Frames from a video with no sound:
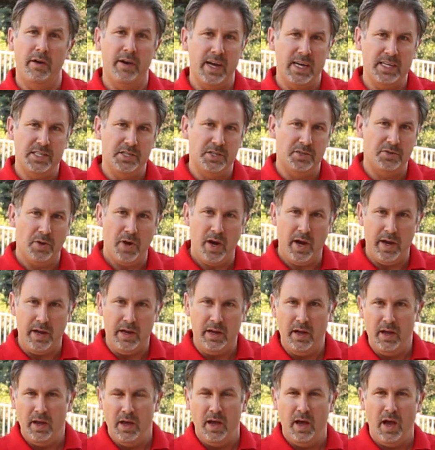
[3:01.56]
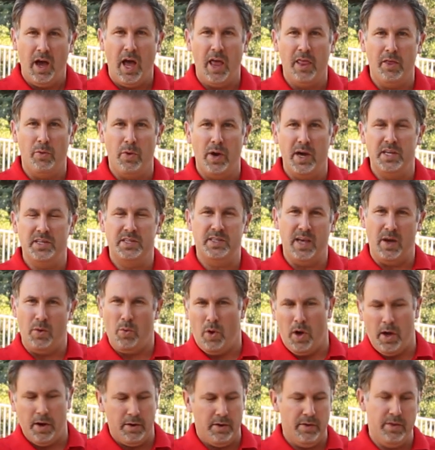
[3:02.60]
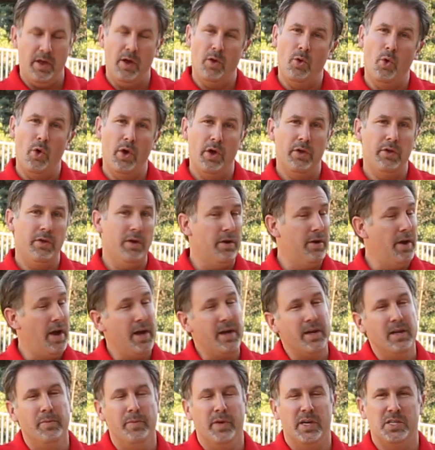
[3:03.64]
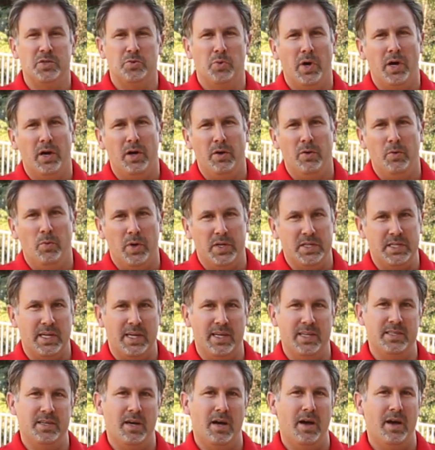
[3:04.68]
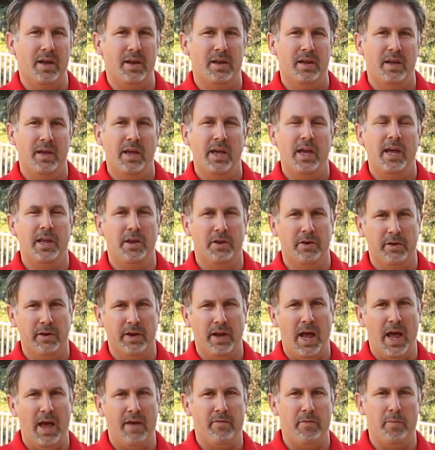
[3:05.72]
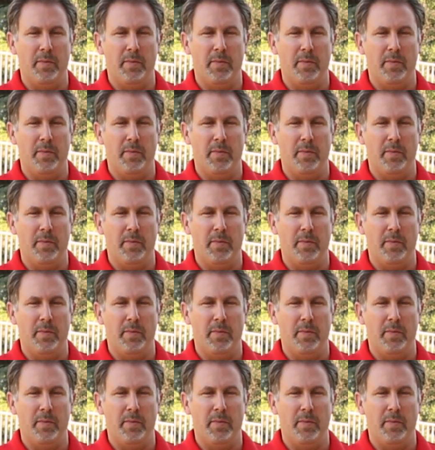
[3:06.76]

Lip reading: are nice and dry. Otherwise, that water and that oil are not going to mix well once it gets hot, and you're going to have